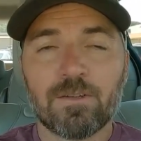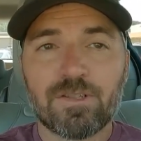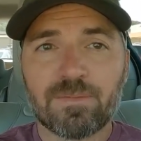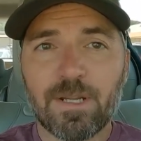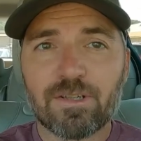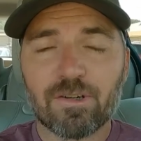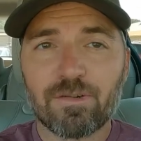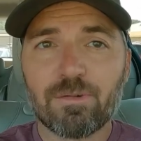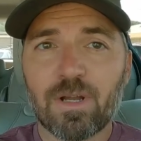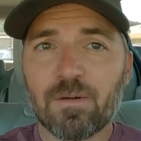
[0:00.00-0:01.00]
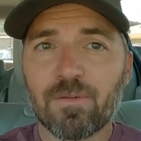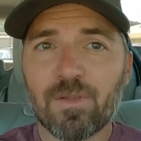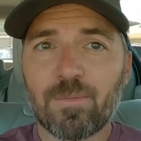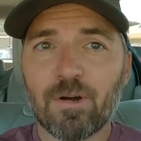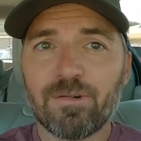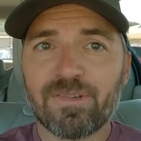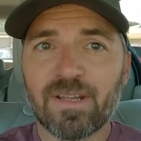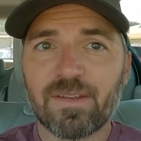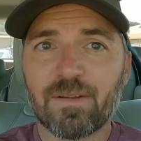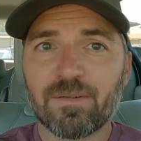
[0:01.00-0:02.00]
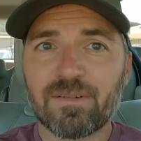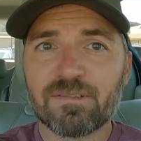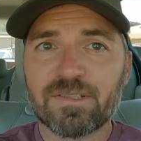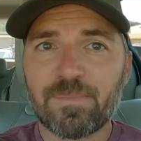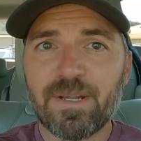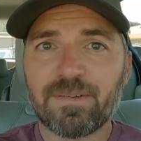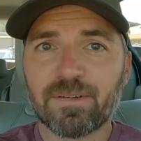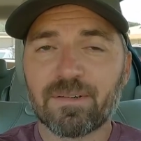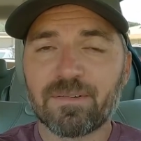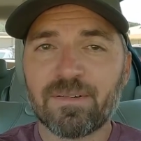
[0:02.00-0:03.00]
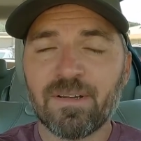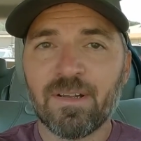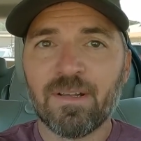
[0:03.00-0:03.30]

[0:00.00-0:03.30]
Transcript: just make sure you cover the post and those spacers